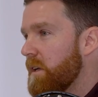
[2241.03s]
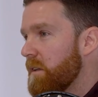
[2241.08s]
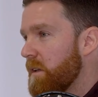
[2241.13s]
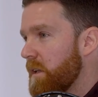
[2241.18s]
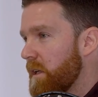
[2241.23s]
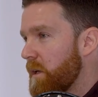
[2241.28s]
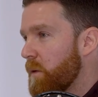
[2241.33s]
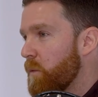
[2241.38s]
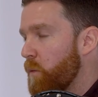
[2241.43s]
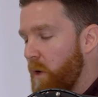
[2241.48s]

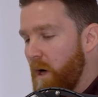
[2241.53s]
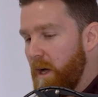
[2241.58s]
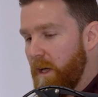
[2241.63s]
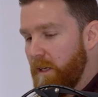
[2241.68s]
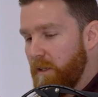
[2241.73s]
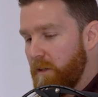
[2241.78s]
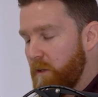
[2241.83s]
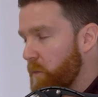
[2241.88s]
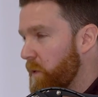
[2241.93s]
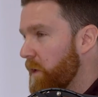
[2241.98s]
like
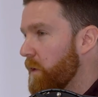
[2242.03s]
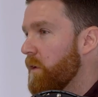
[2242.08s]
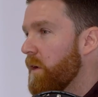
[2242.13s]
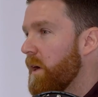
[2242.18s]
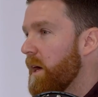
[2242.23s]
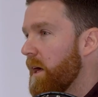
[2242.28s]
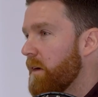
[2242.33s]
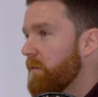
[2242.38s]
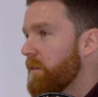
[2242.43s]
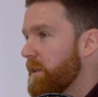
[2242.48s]
why do we not
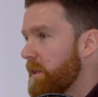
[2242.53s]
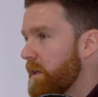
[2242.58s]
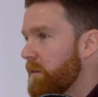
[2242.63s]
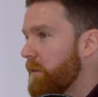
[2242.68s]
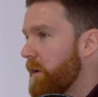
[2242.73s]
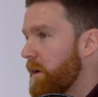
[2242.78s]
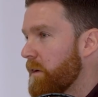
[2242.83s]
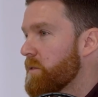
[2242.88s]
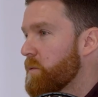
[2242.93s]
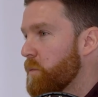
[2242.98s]
have a
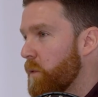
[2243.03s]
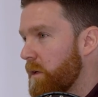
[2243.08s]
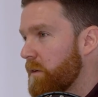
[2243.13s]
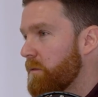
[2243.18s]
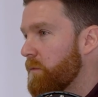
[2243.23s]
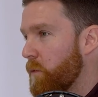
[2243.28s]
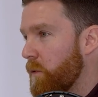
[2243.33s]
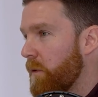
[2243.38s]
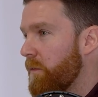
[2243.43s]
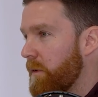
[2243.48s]
diverse
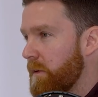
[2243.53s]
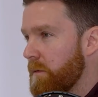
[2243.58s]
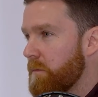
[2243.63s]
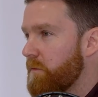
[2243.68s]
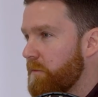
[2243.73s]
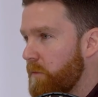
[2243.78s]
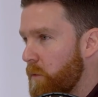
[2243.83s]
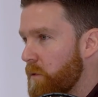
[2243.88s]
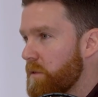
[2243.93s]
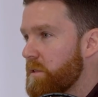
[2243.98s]
workforce
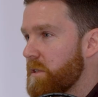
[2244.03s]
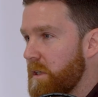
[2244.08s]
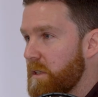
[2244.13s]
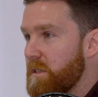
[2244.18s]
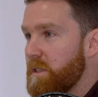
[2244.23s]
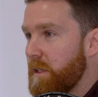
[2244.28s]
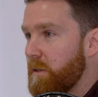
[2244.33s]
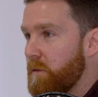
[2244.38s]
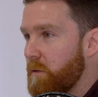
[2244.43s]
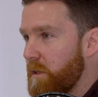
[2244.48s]
in a
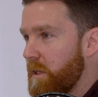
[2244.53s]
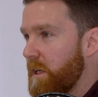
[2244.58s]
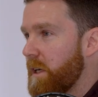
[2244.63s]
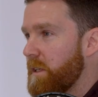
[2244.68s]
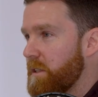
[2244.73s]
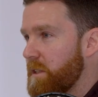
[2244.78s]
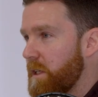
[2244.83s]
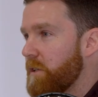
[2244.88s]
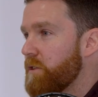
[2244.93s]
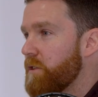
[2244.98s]
certain
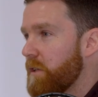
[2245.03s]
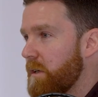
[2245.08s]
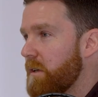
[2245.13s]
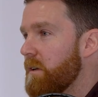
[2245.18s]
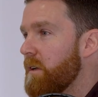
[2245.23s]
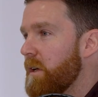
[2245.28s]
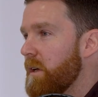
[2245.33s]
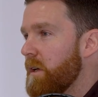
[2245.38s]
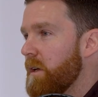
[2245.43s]
organisation